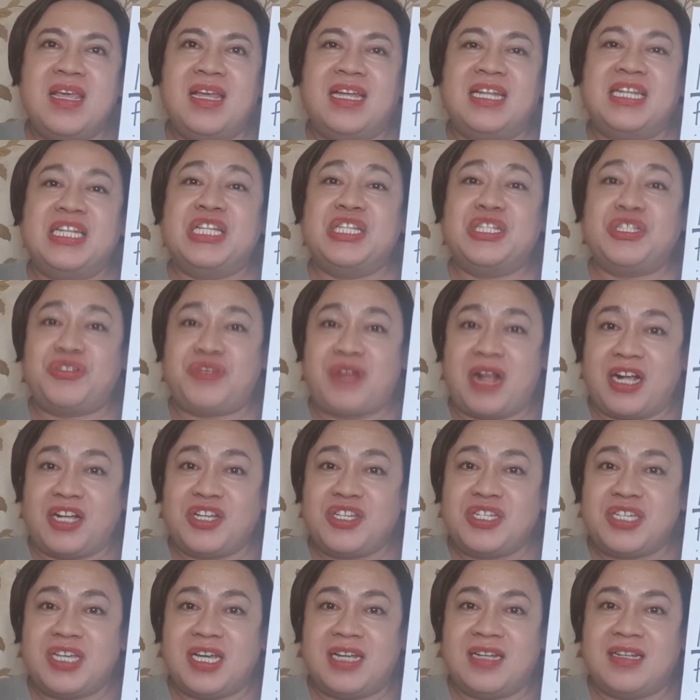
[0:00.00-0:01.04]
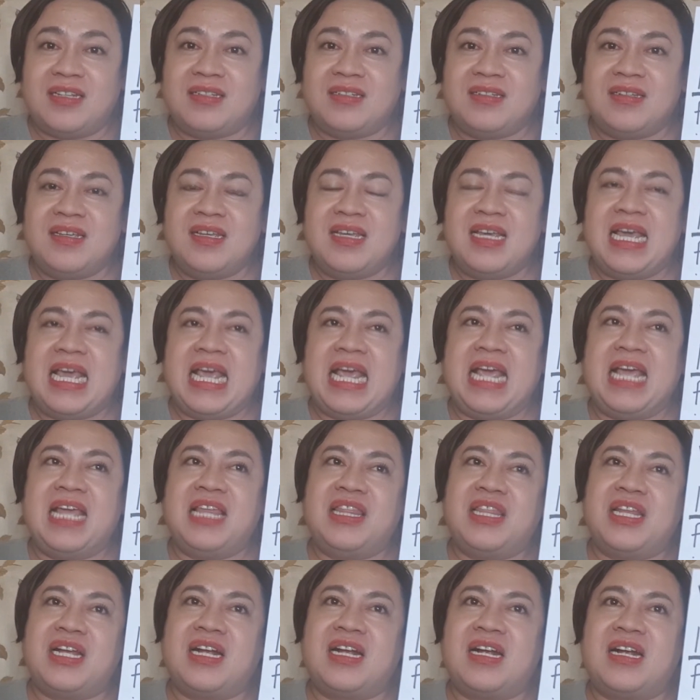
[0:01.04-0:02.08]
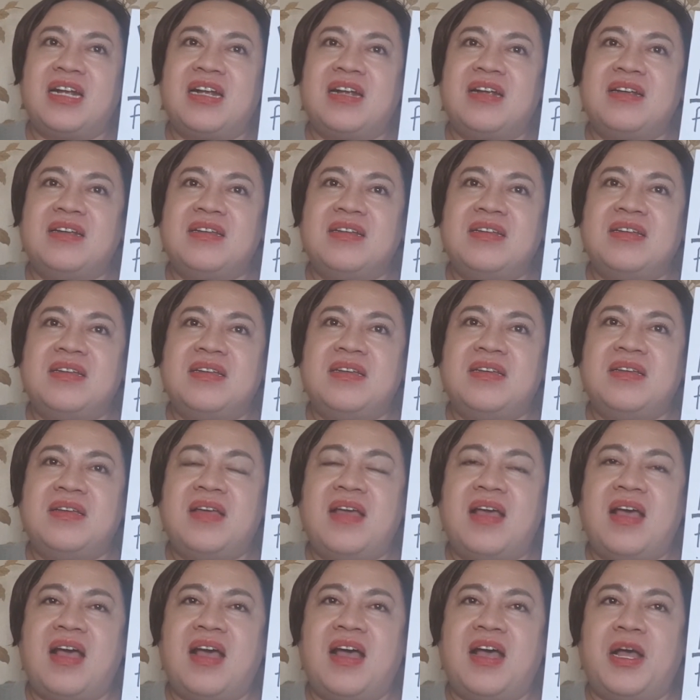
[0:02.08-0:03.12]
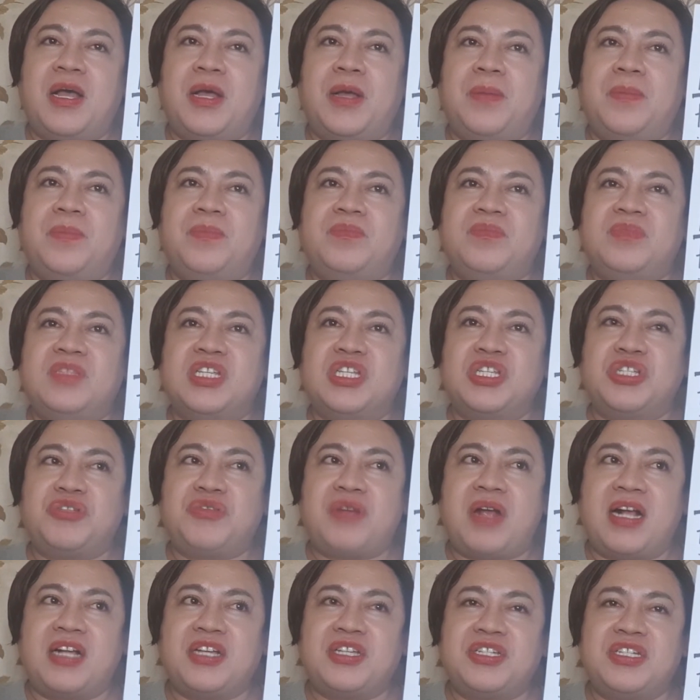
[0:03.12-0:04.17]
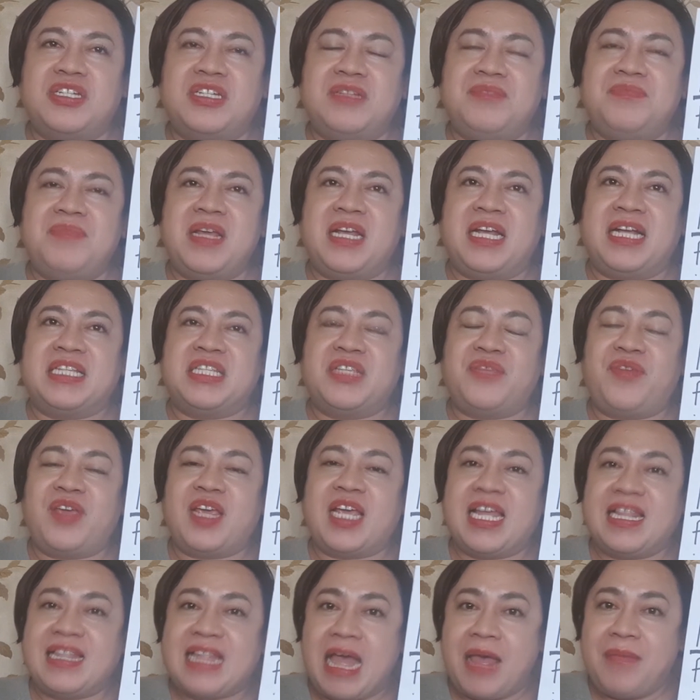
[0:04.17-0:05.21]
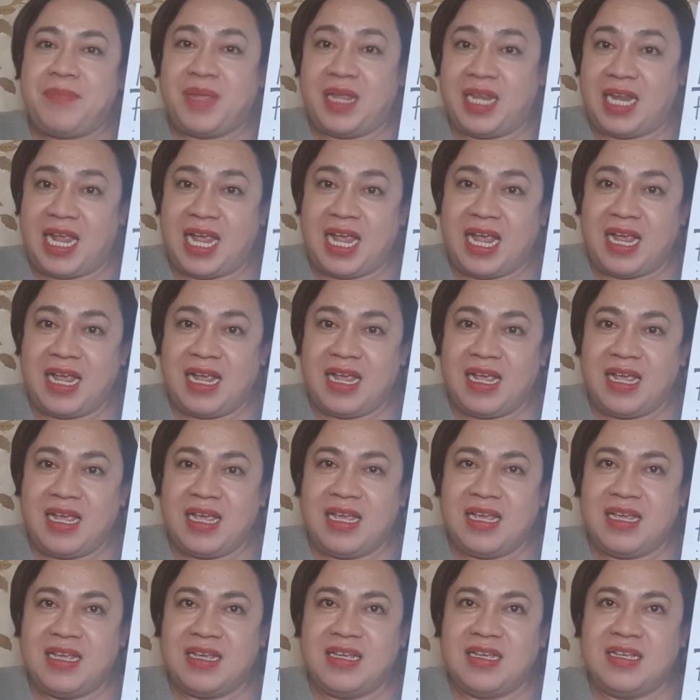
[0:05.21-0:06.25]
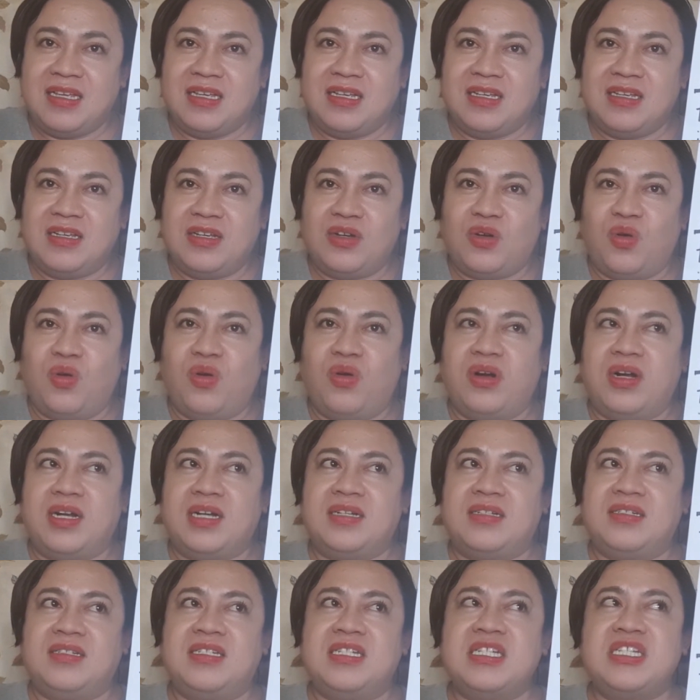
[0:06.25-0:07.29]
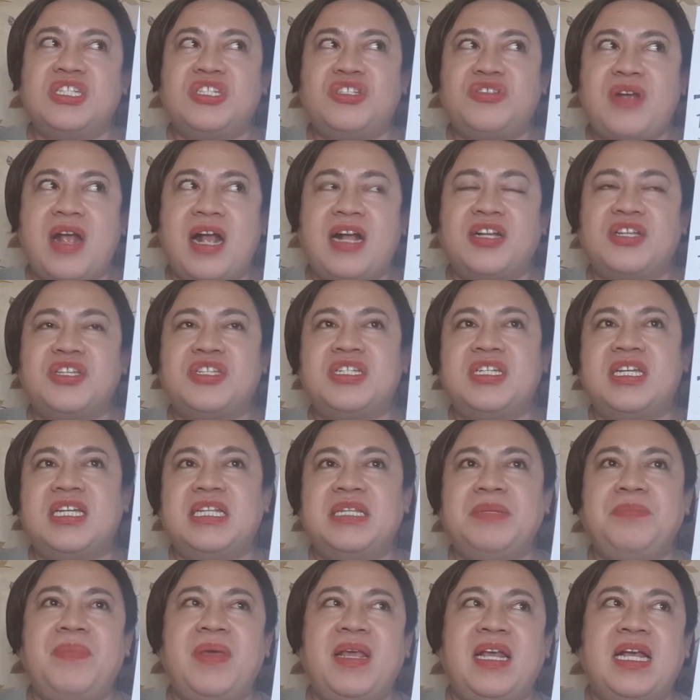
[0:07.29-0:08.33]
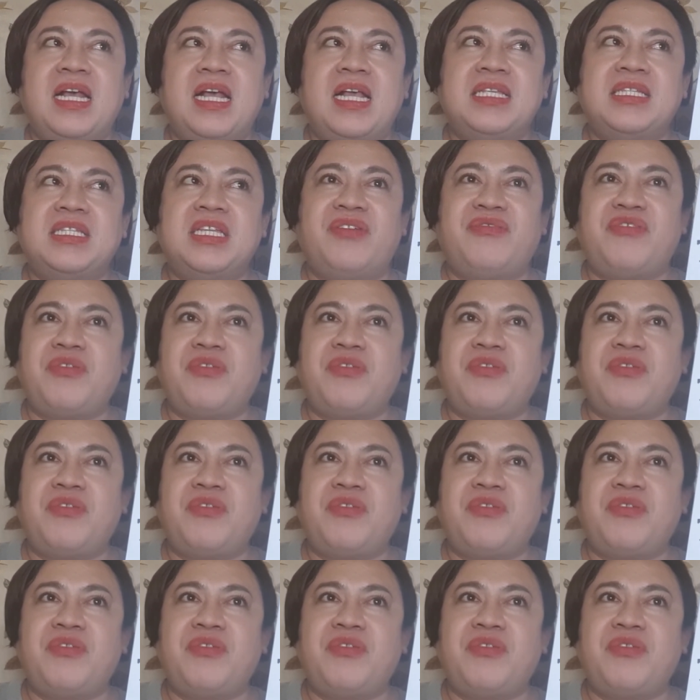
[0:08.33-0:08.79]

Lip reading: destruction, either destruction because of a calamity or destruction because of a